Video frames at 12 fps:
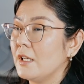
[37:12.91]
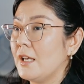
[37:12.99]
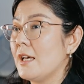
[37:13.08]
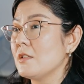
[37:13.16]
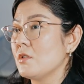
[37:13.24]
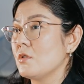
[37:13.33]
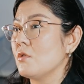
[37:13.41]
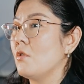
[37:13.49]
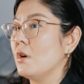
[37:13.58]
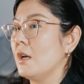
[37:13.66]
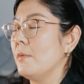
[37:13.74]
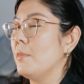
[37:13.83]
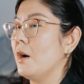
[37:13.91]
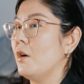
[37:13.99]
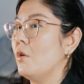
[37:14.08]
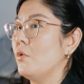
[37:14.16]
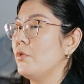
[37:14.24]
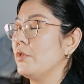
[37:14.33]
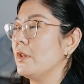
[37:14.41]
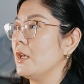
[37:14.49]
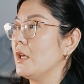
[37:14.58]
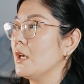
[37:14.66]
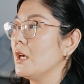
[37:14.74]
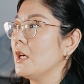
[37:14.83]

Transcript: He has a song about the